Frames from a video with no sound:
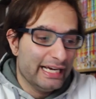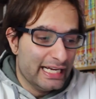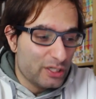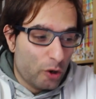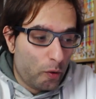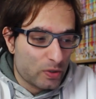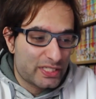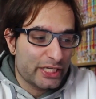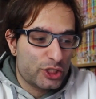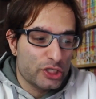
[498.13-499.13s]
It's
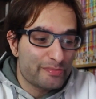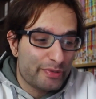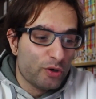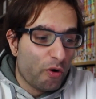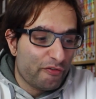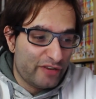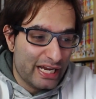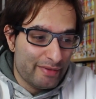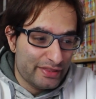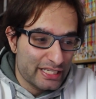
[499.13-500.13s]
almost like she's pure
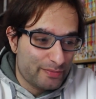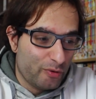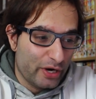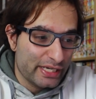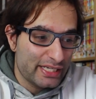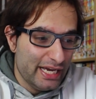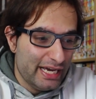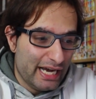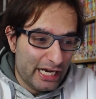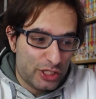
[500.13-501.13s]
flame at this point,
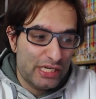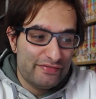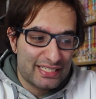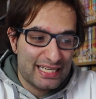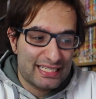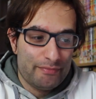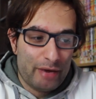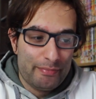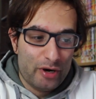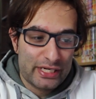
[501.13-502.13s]
and she even says it,
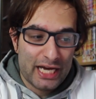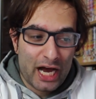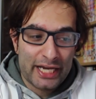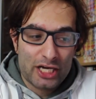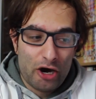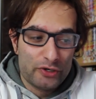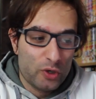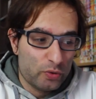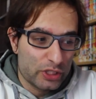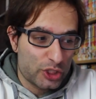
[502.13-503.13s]
my body, I can't
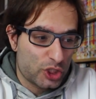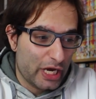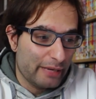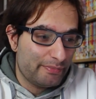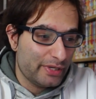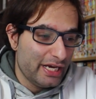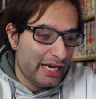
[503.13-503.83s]
hold its shape.